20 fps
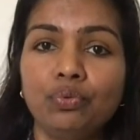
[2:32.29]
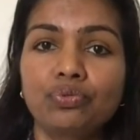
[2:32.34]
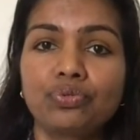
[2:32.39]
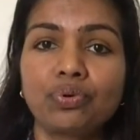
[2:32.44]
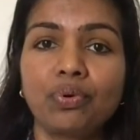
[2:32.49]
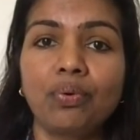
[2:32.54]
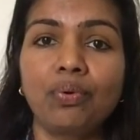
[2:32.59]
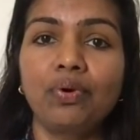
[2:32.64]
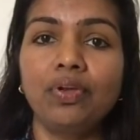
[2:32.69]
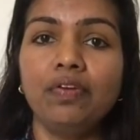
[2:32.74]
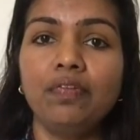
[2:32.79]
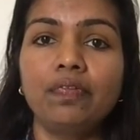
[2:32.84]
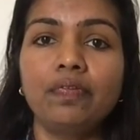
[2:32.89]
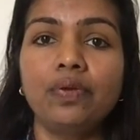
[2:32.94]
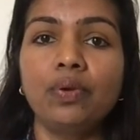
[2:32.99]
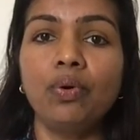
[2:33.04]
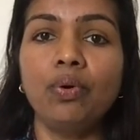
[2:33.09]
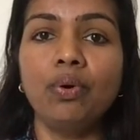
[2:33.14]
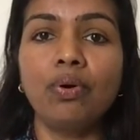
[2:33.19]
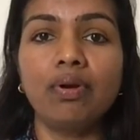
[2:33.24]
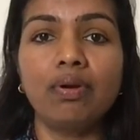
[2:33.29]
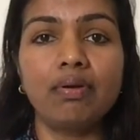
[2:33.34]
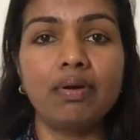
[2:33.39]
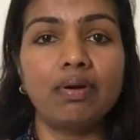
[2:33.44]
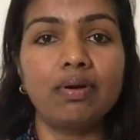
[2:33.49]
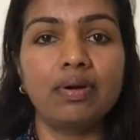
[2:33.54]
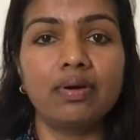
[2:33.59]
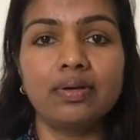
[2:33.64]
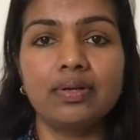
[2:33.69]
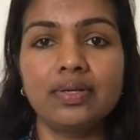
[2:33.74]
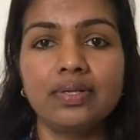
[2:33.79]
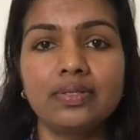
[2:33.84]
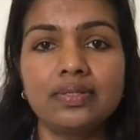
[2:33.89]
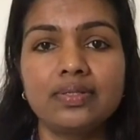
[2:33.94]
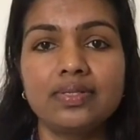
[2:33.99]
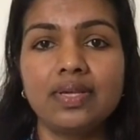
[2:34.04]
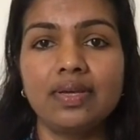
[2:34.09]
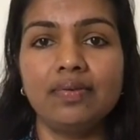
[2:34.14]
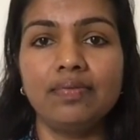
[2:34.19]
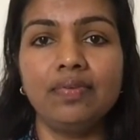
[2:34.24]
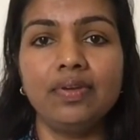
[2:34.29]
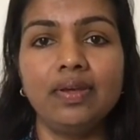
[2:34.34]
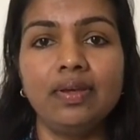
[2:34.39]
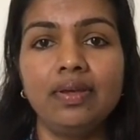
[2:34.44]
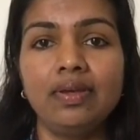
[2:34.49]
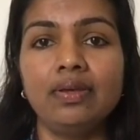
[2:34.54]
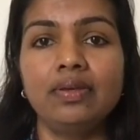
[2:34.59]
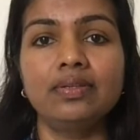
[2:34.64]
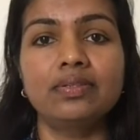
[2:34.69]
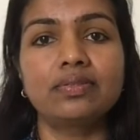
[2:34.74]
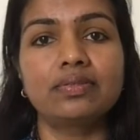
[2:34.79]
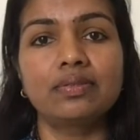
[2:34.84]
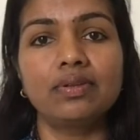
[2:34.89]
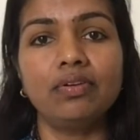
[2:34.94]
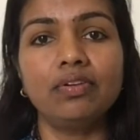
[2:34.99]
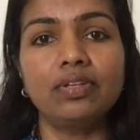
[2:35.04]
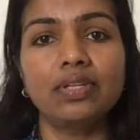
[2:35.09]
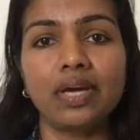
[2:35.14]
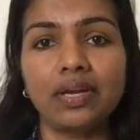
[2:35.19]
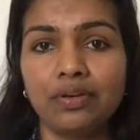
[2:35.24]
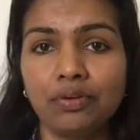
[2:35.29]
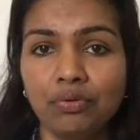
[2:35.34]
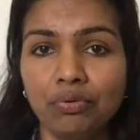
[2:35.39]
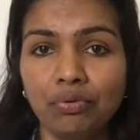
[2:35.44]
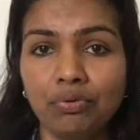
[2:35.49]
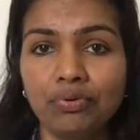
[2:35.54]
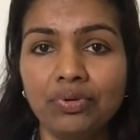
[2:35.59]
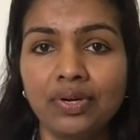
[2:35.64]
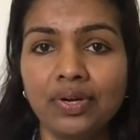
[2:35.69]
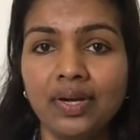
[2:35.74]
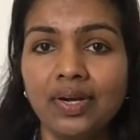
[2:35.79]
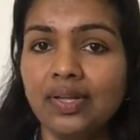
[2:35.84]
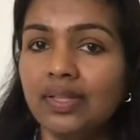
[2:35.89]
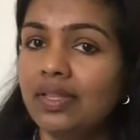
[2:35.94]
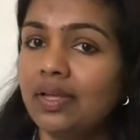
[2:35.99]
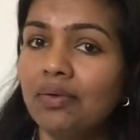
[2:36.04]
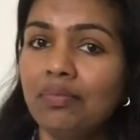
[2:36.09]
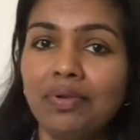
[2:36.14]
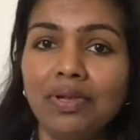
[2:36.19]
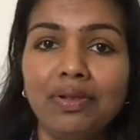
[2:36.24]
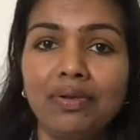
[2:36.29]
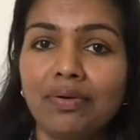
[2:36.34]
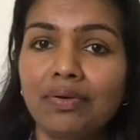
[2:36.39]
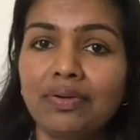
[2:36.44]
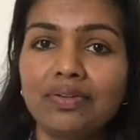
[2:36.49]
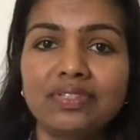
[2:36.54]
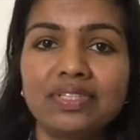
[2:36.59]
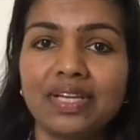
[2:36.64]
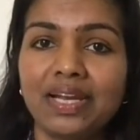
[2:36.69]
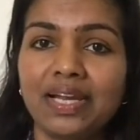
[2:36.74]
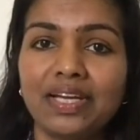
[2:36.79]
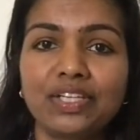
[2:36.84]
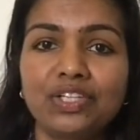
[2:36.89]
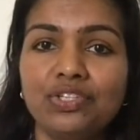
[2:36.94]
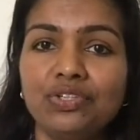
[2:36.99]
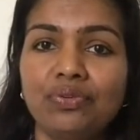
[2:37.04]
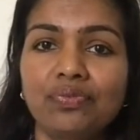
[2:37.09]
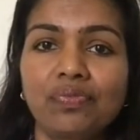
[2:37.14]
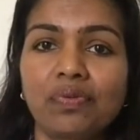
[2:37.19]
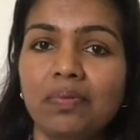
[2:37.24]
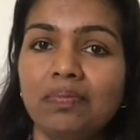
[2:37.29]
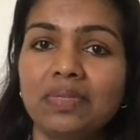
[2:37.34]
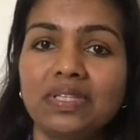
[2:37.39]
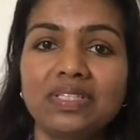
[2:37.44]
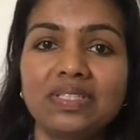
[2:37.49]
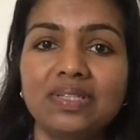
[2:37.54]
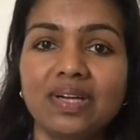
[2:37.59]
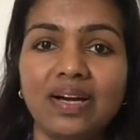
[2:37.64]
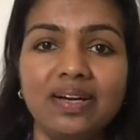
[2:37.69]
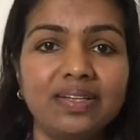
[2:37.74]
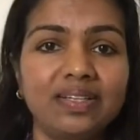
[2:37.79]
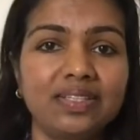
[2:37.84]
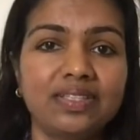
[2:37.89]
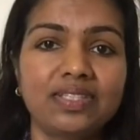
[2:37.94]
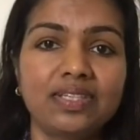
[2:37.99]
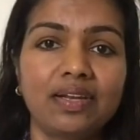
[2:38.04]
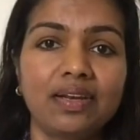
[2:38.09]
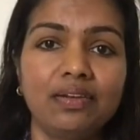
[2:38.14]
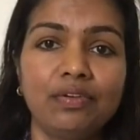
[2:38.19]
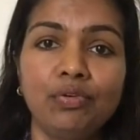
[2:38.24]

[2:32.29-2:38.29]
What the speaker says: So if your CV is not that good, they will not select you from the start itself.